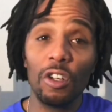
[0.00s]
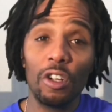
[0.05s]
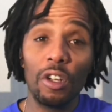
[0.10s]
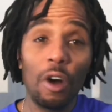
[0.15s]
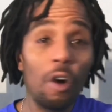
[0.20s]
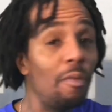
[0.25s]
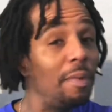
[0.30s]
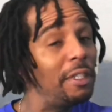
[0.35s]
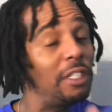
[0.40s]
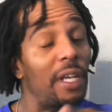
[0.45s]

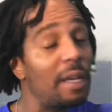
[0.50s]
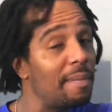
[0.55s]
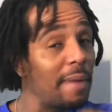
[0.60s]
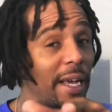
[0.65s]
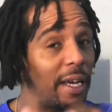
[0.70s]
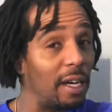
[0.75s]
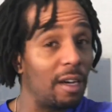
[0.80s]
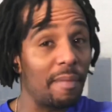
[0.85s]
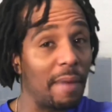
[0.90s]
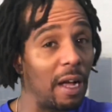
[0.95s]
OBJ
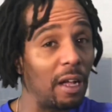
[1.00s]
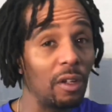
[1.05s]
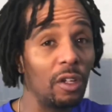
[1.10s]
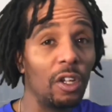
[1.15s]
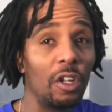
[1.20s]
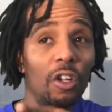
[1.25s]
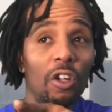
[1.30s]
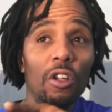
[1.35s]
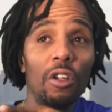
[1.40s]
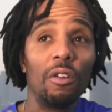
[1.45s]
might come out
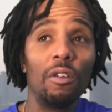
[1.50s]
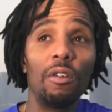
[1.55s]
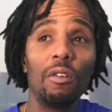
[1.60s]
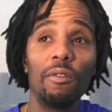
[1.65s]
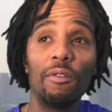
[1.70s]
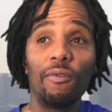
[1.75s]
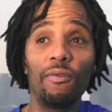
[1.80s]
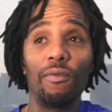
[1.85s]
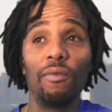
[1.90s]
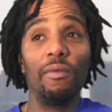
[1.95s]

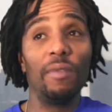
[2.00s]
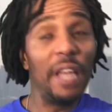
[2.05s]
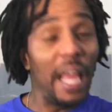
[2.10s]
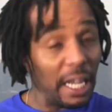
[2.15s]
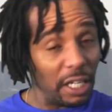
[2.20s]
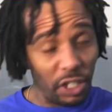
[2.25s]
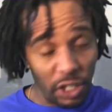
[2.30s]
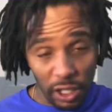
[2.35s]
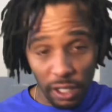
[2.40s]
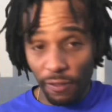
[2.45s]

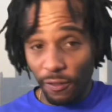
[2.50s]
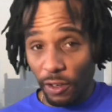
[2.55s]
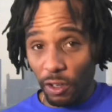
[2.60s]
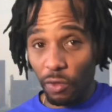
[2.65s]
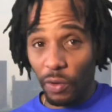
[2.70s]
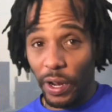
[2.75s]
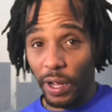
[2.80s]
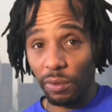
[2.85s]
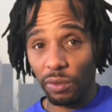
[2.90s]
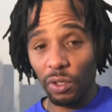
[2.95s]
next year for the
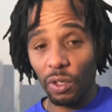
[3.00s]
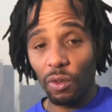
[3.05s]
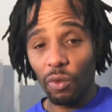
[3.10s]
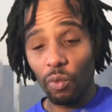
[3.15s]
Rams